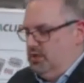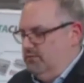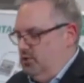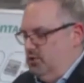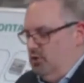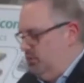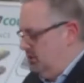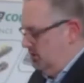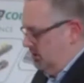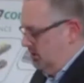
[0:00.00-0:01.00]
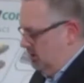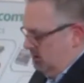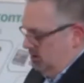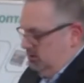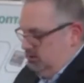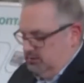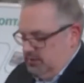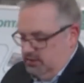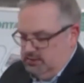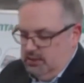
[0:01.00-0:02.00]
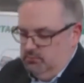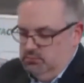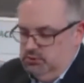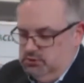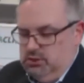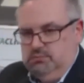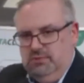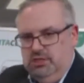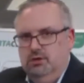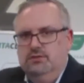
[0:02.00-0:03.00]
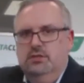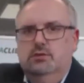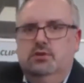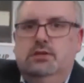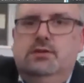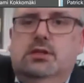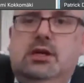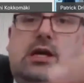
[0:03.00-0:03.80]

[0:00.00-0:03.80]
haven't opened it, there are some, I don't think you can see it.